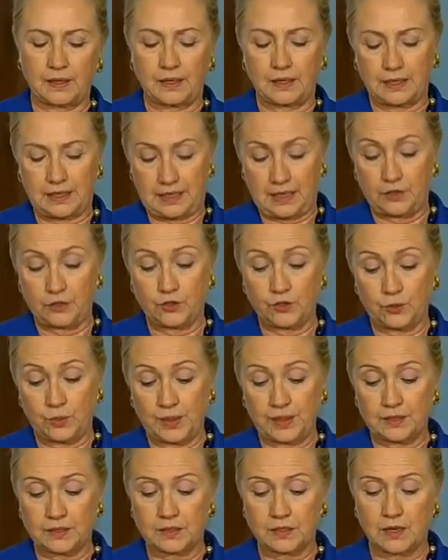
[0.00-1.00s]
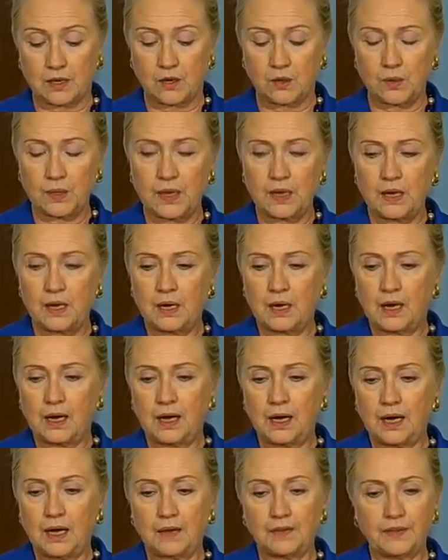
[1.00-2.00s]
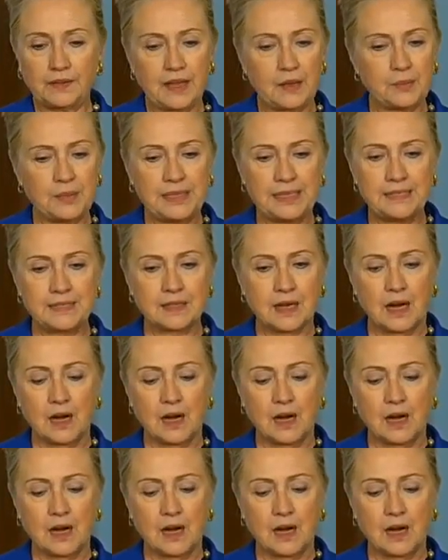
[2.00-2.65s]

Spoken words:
and are doing so. The Lebanese